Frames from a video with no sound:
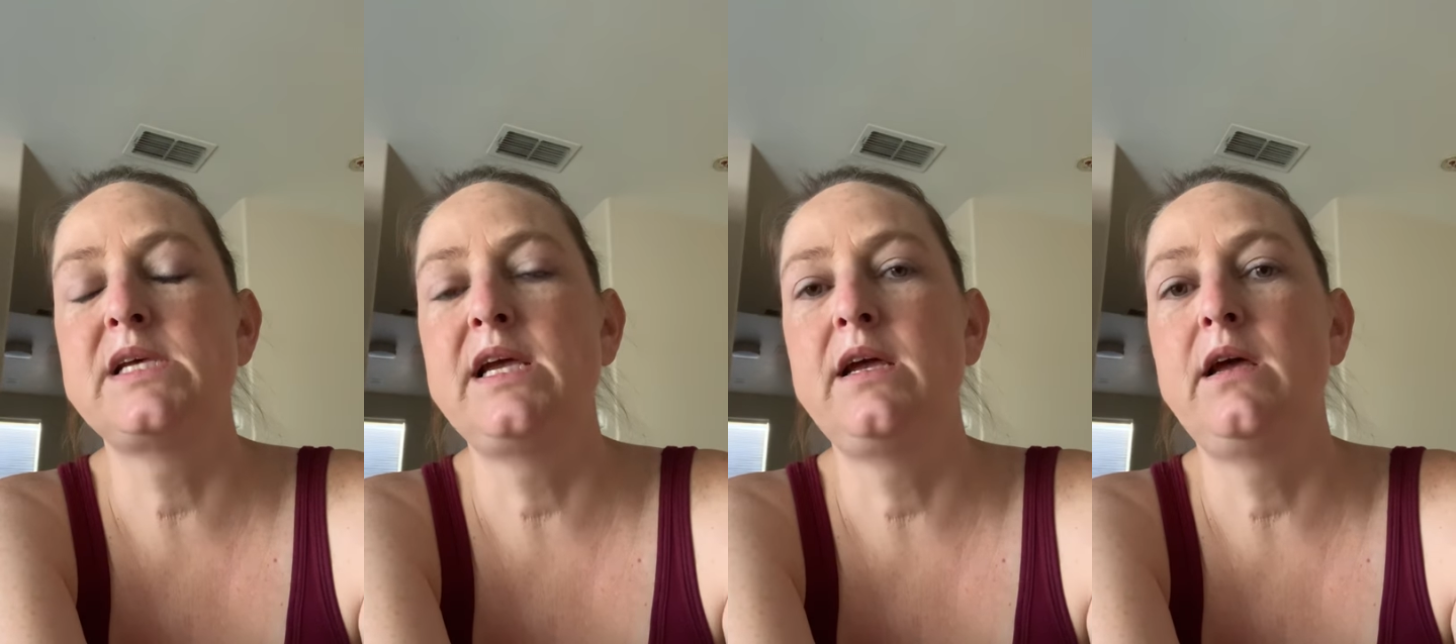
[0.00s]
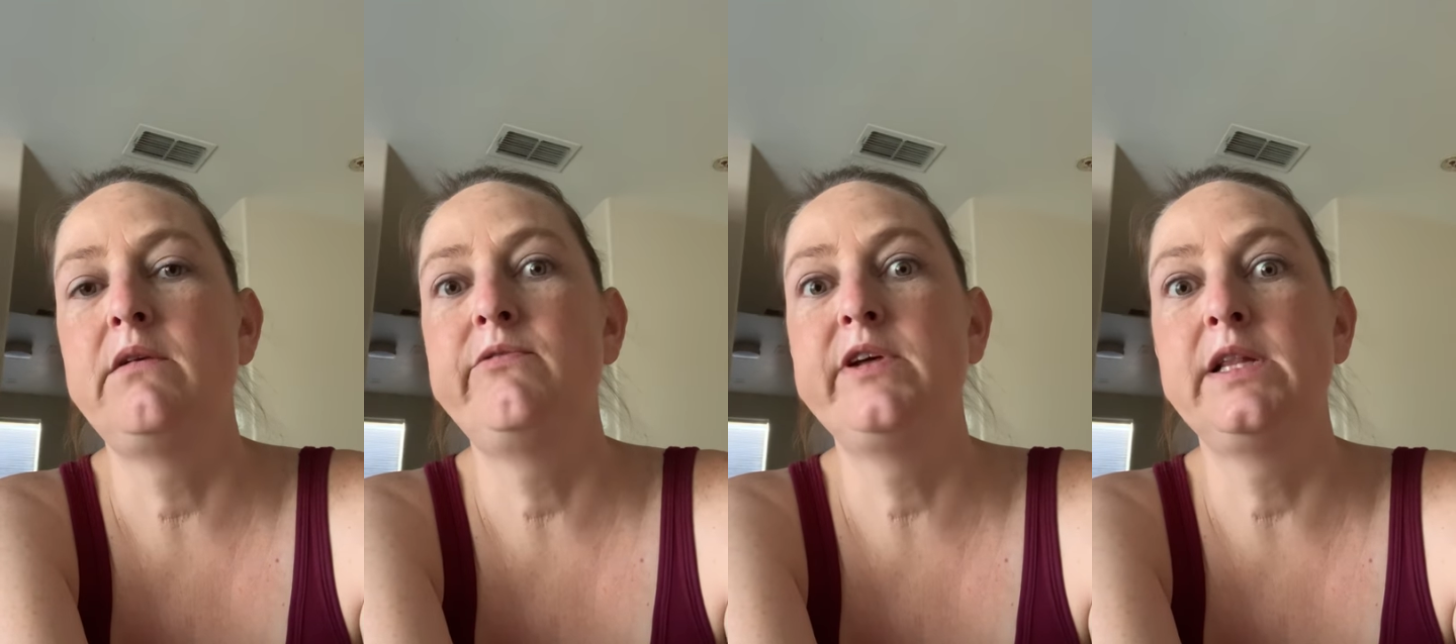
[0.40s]

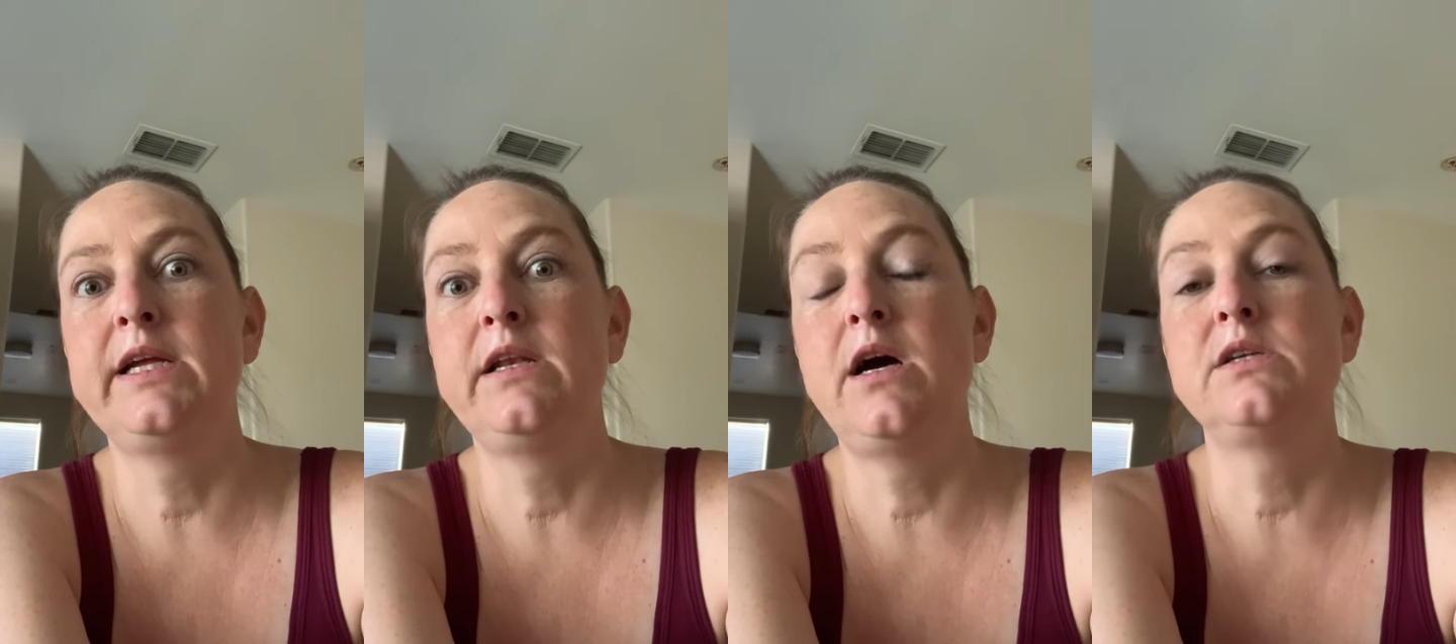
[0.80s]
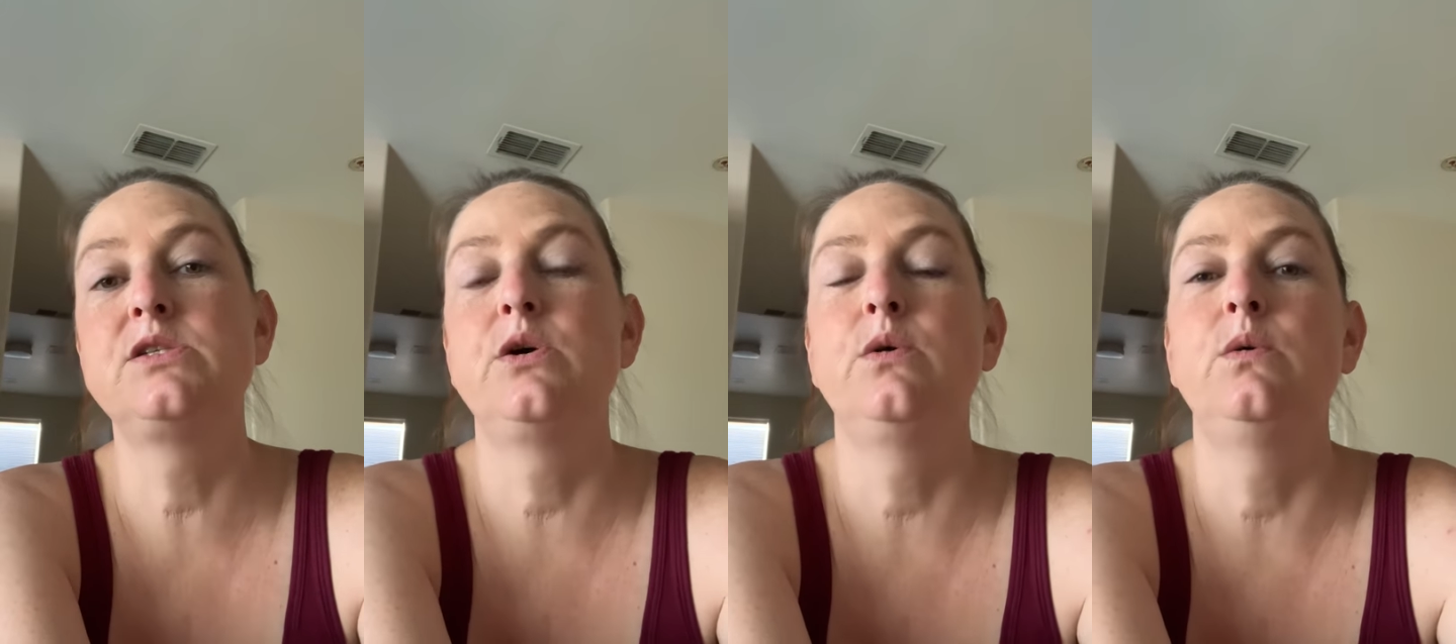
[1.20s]
and feeling not
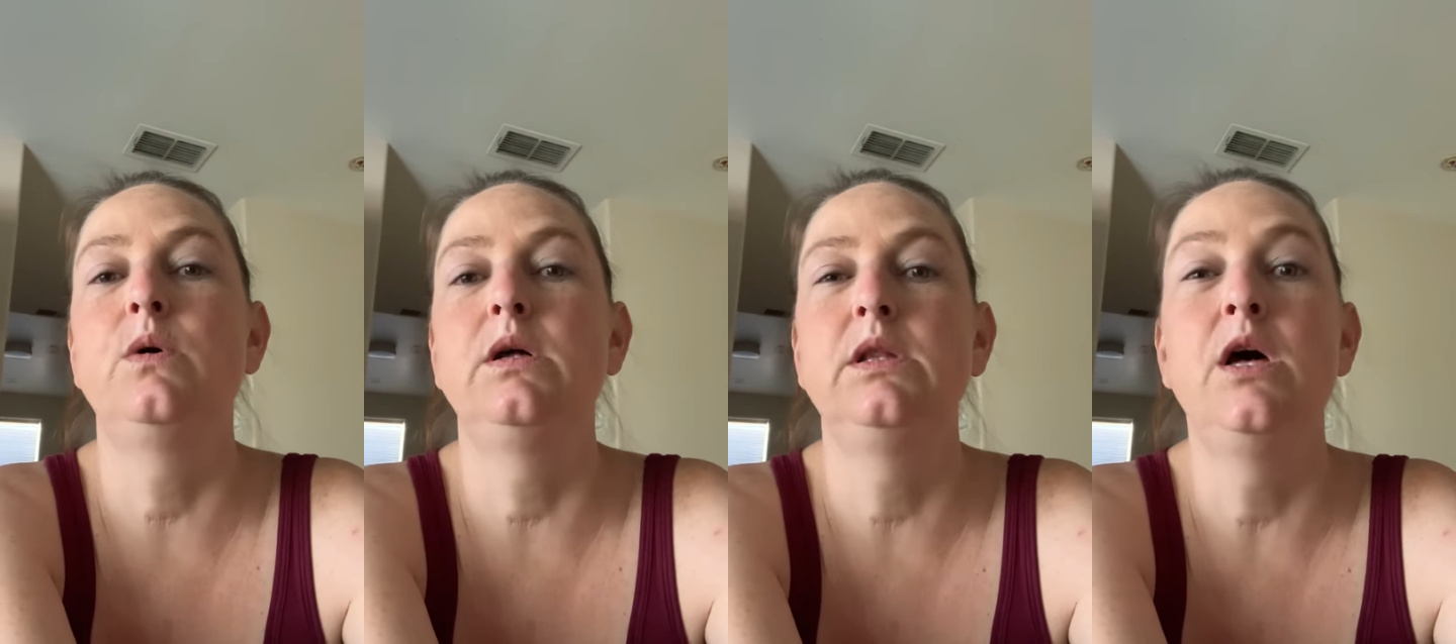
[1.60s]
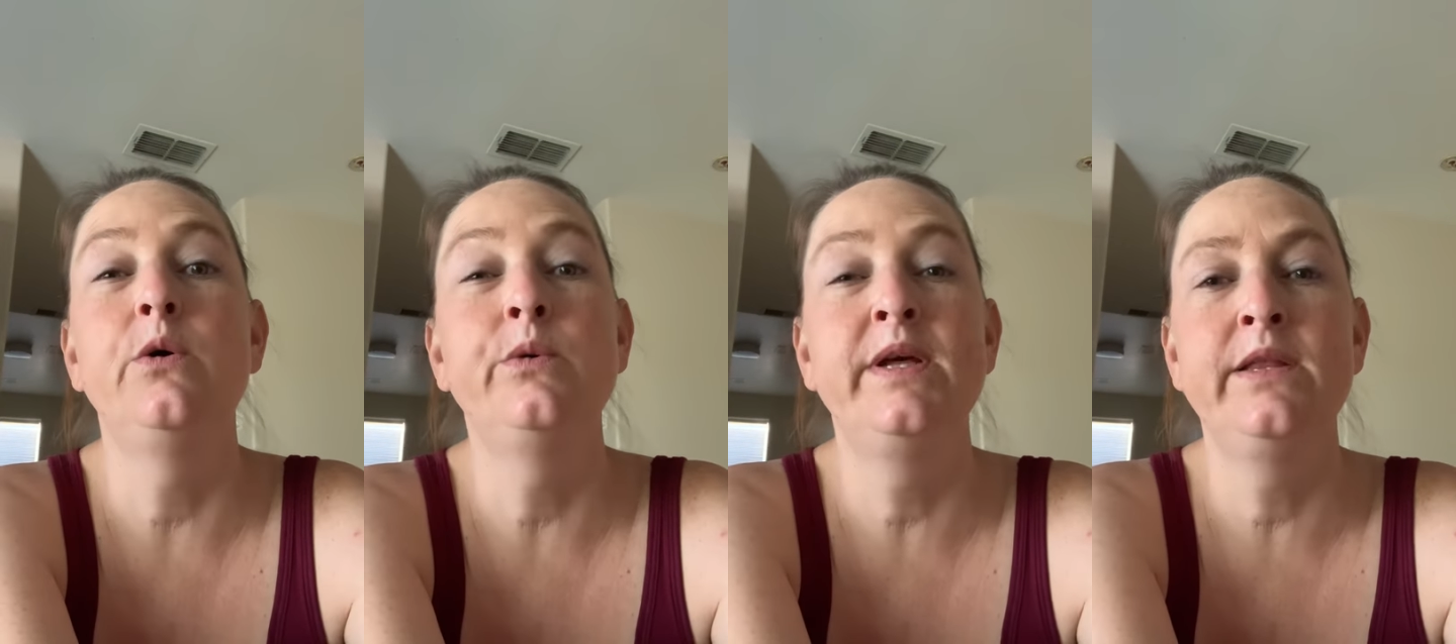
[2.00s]
so
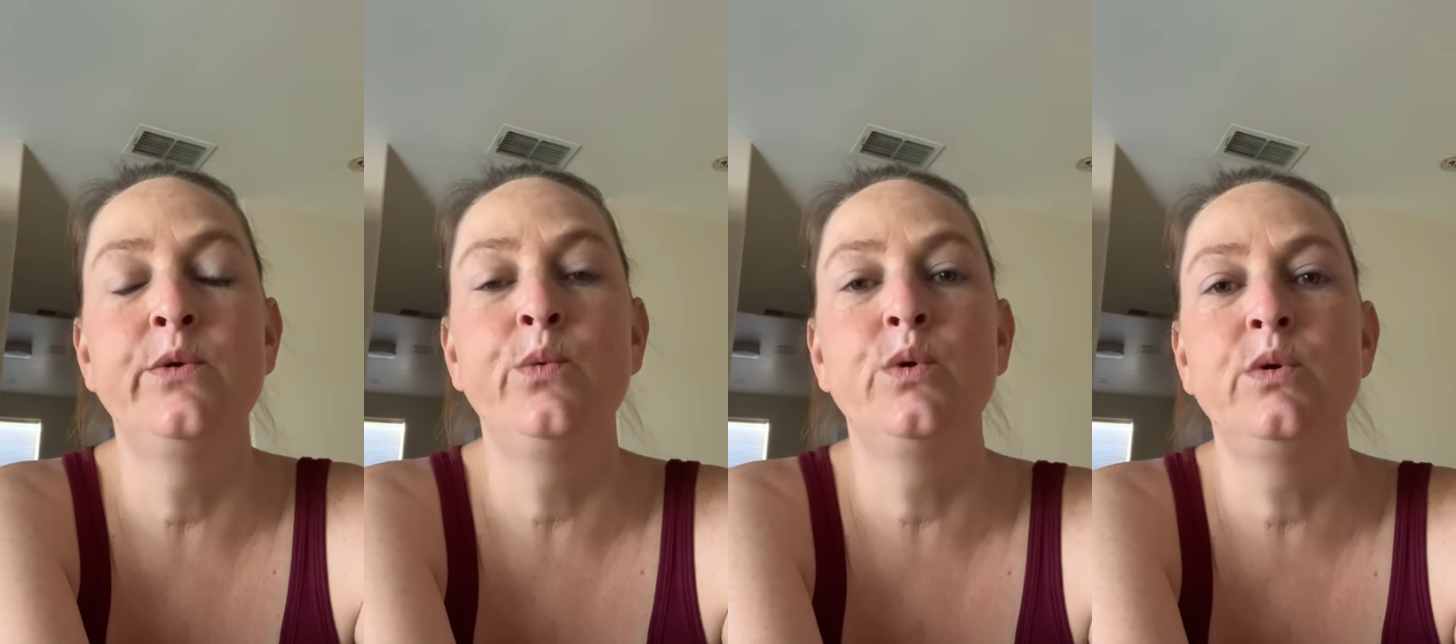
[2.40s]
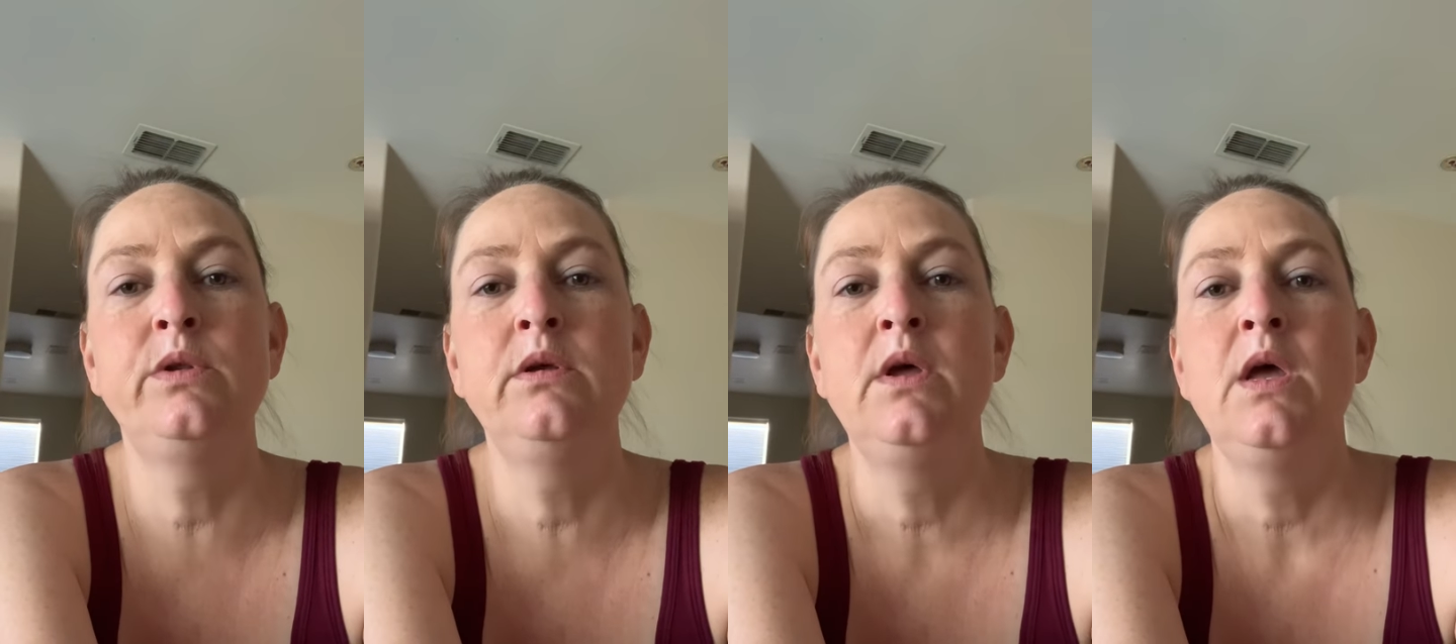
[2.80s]
alone in the world.